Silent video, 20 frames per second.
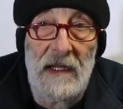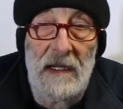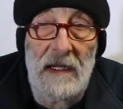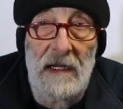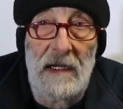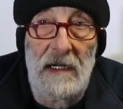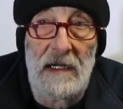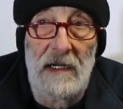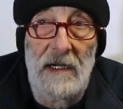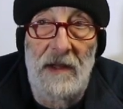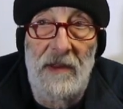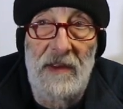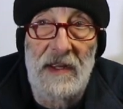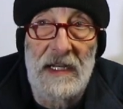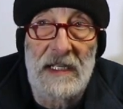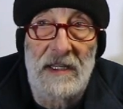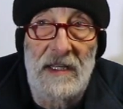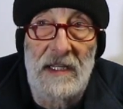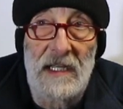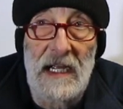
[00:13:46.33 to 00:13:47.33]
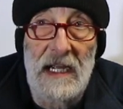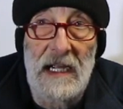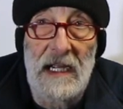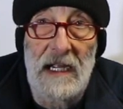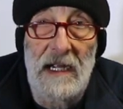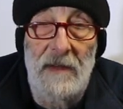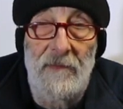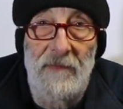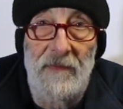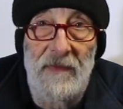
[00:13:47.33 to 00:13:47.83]
That
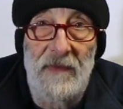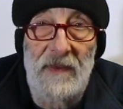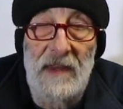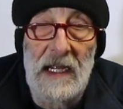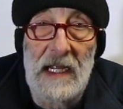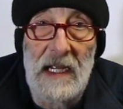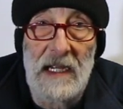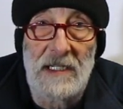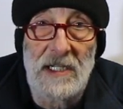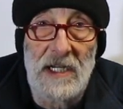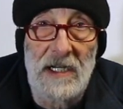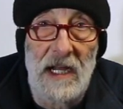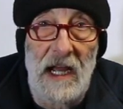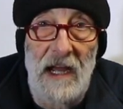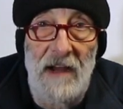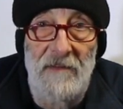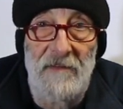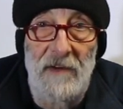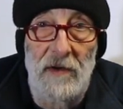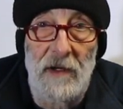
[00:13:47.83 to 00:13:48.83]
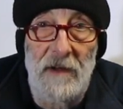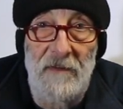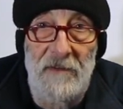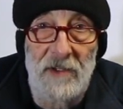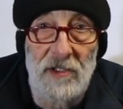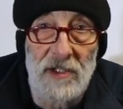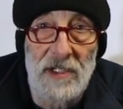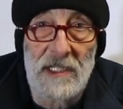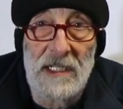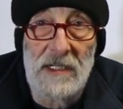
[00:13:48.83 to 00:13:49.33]
they tend to have very
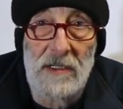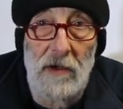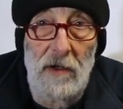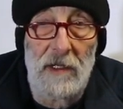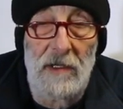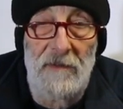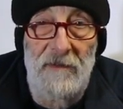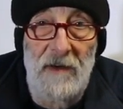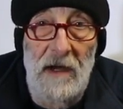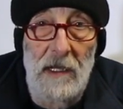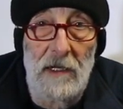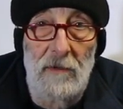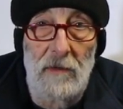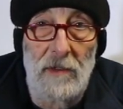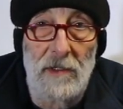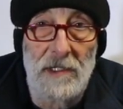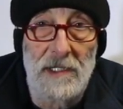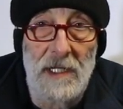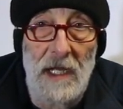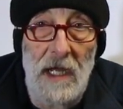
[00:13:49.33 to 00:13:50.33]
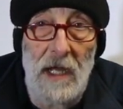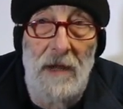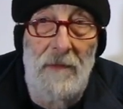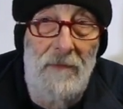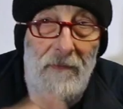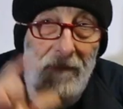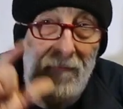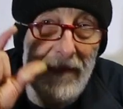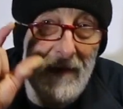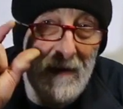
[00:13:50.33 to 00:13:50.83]
fiercely loyal followers,
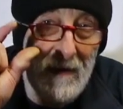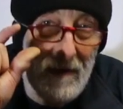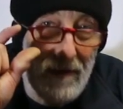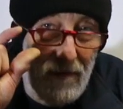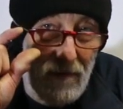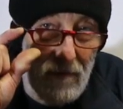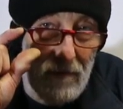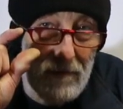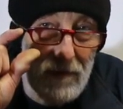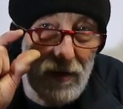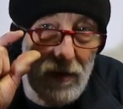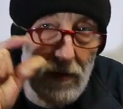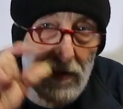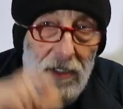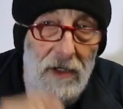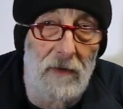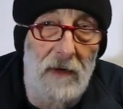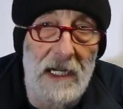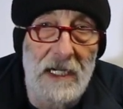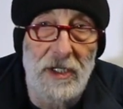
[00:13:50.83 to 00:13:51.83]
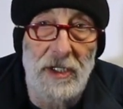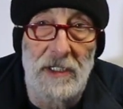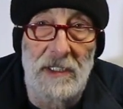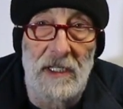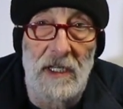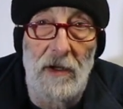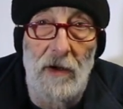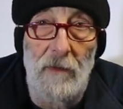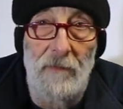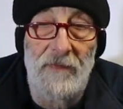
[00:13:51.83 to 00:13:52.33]
short
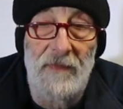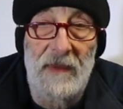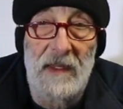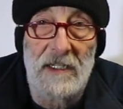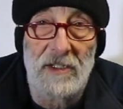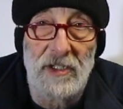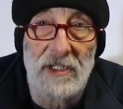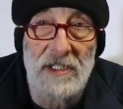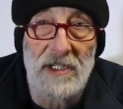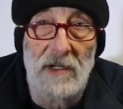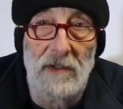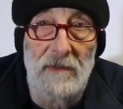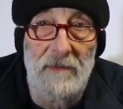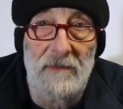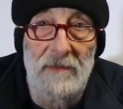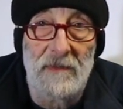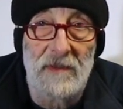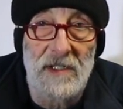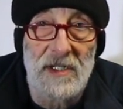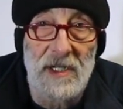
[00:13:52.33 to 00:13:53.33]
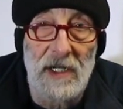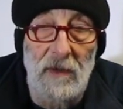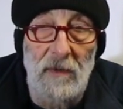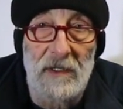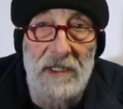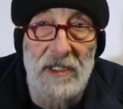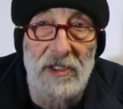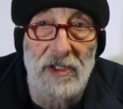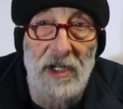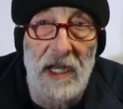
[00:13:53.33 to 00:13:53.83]
duration though. They just don't stick
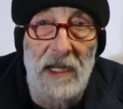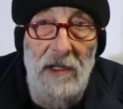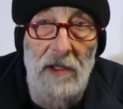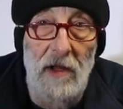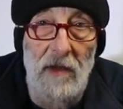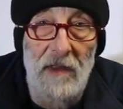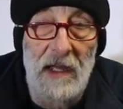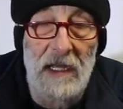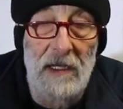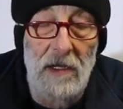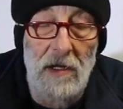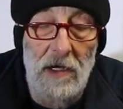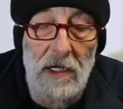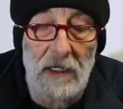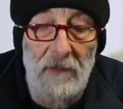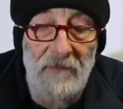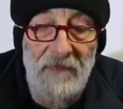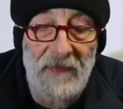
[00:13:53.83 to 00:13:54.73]
with the channel all that long.